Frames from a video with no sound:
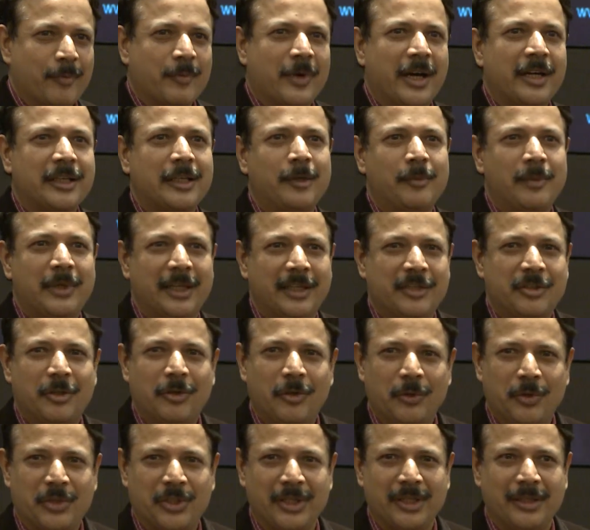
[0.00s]
remarkable
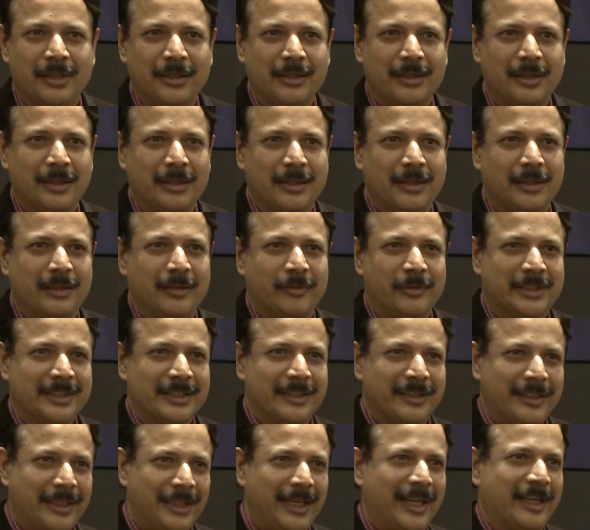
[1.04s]
institution, which
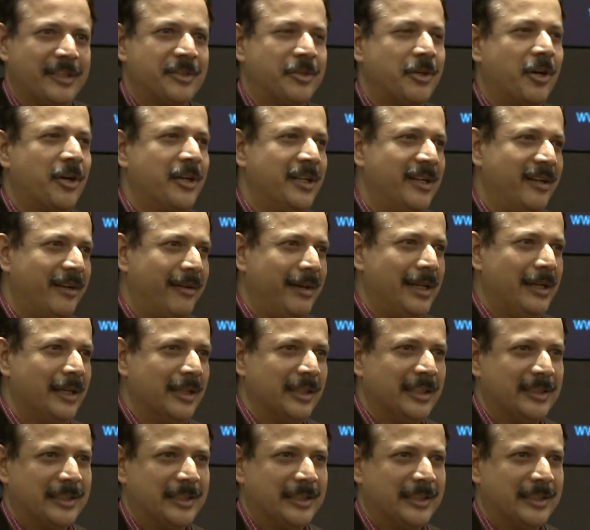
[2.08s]
is really extraordinary.